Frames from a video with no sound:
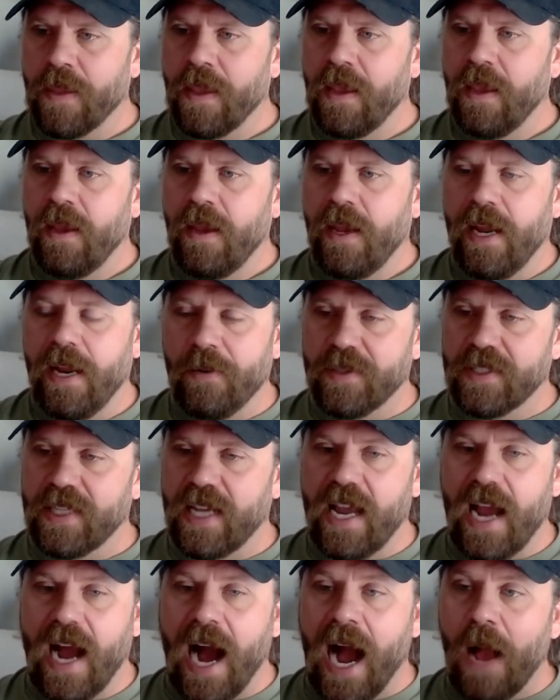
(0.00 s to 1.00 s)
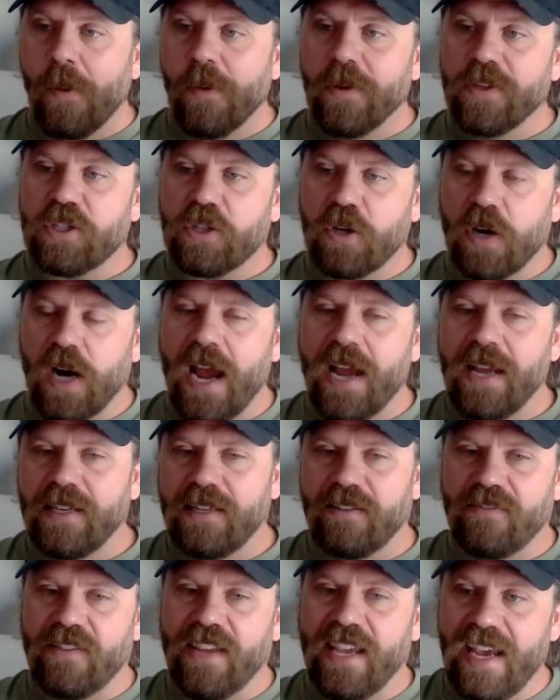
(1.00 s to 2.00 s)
It was like I was trying to